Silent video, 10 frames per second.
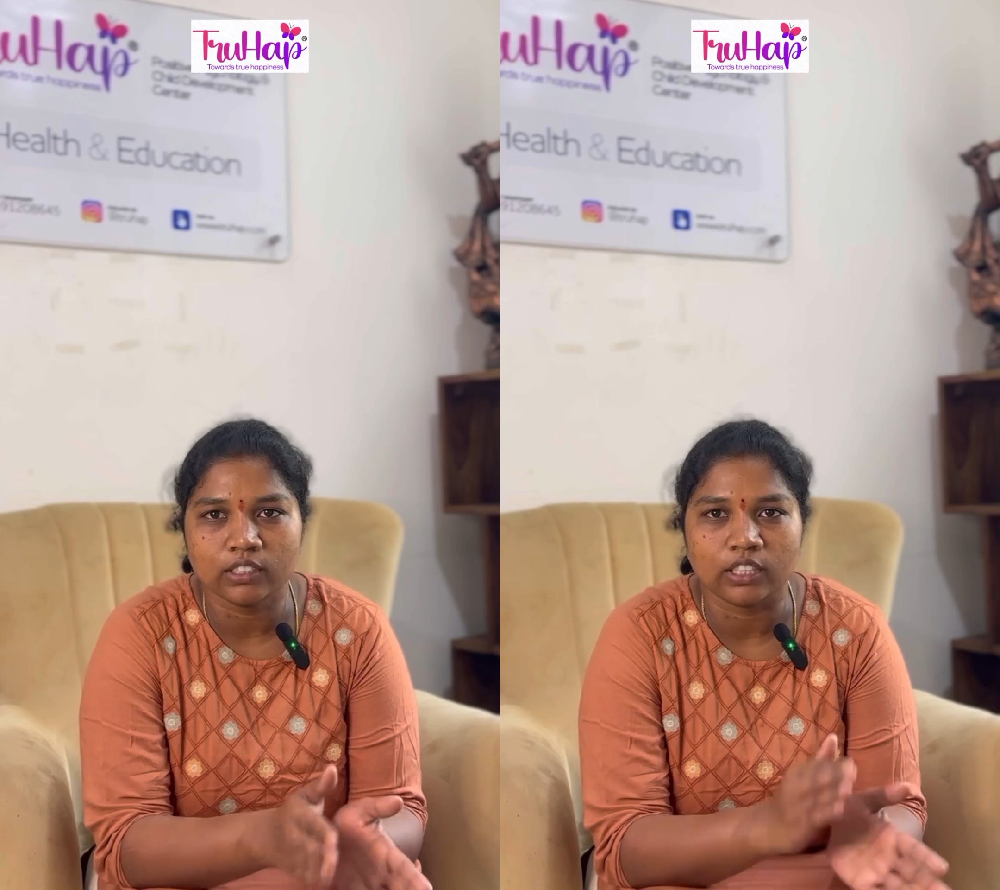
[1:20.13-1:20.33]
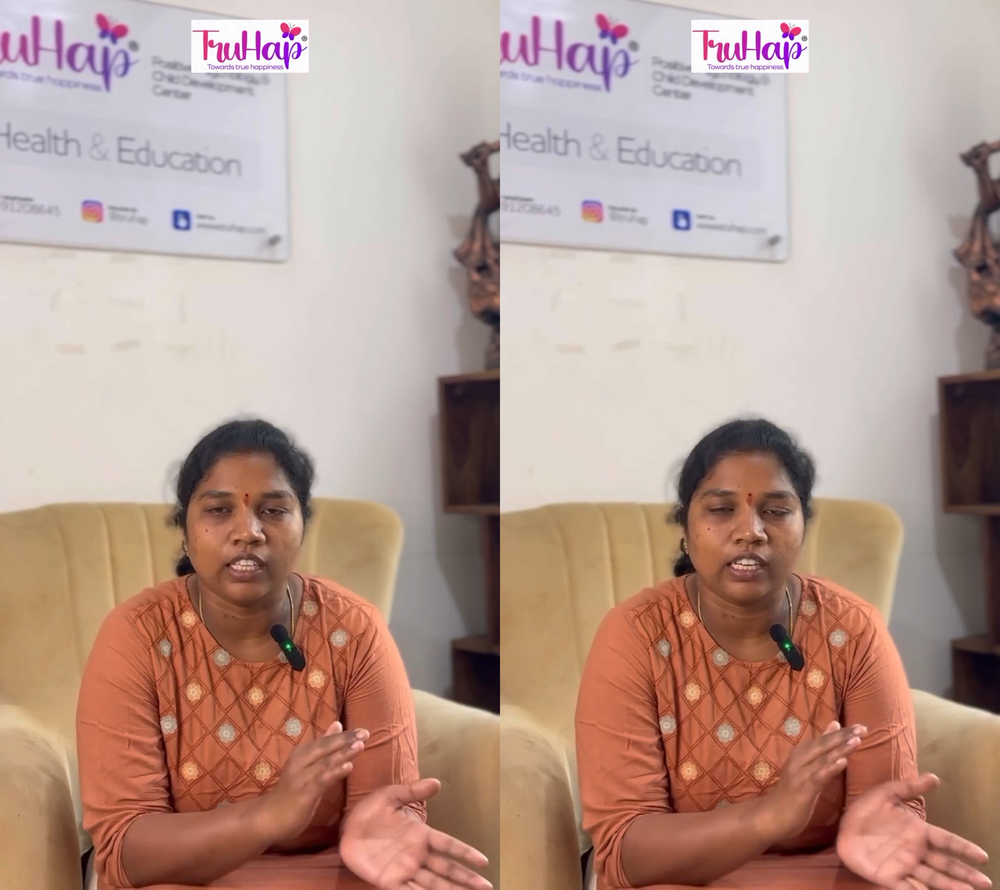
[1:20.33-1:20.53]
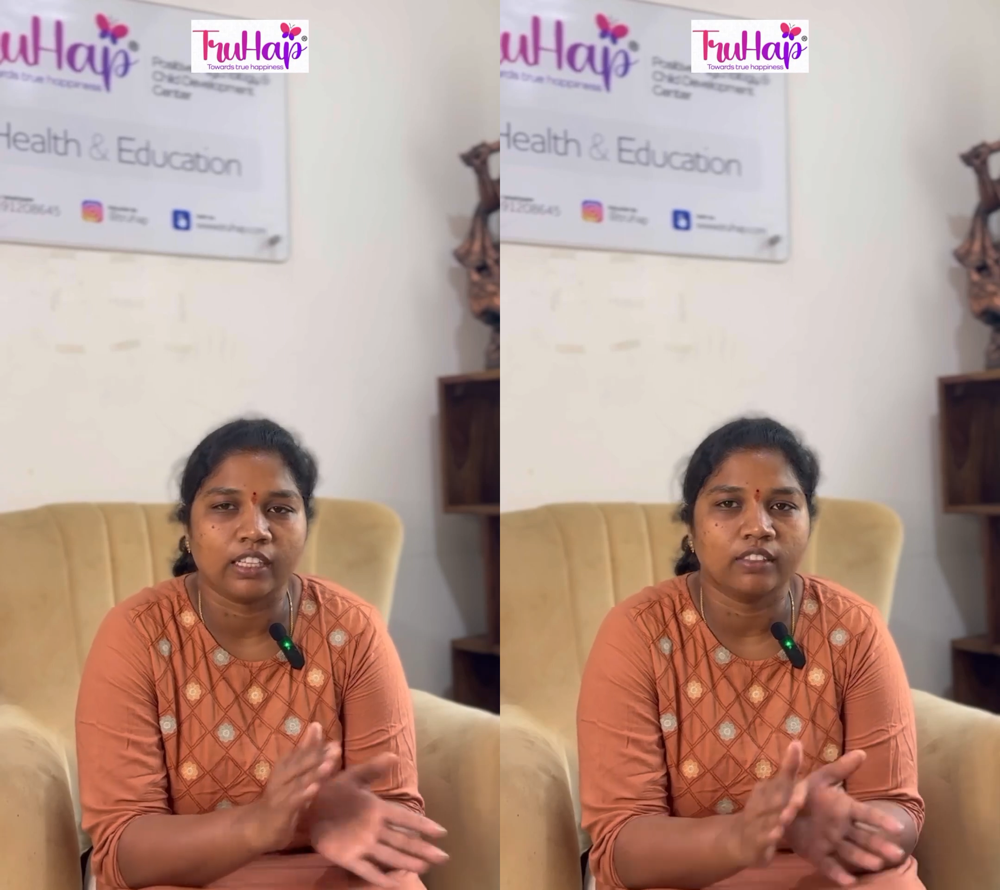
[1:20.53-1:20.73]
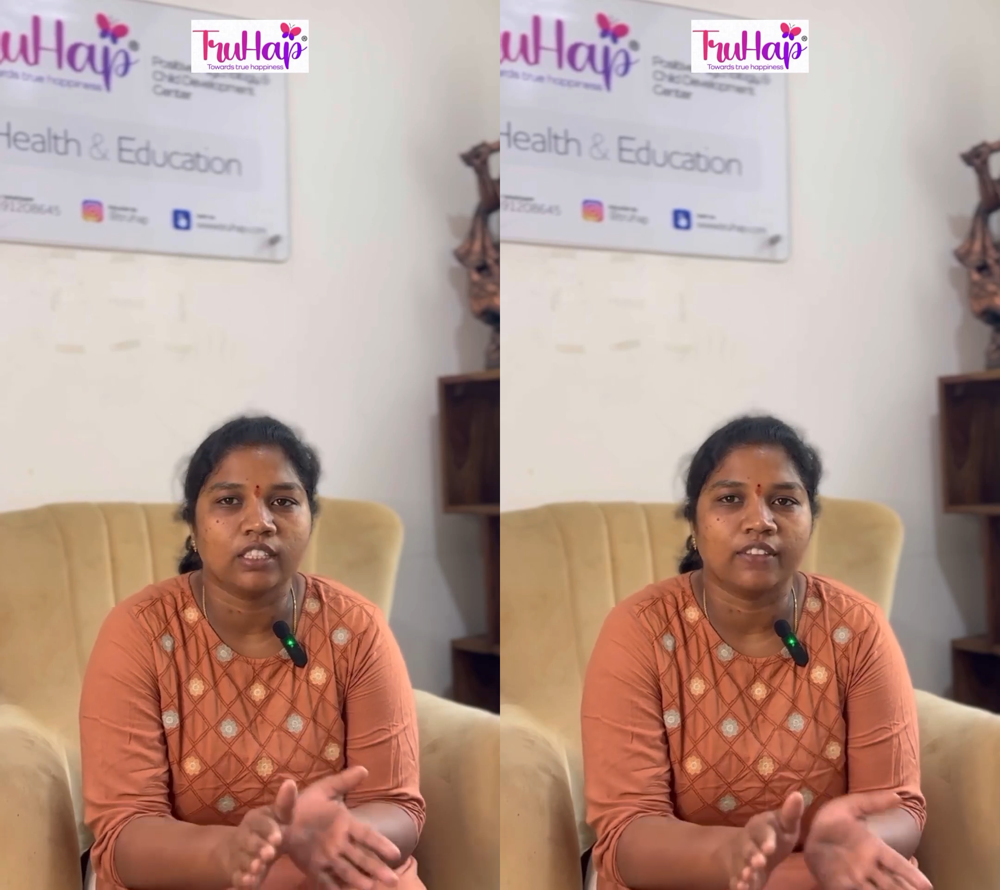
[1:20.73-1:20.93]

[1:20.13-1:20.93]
she recovered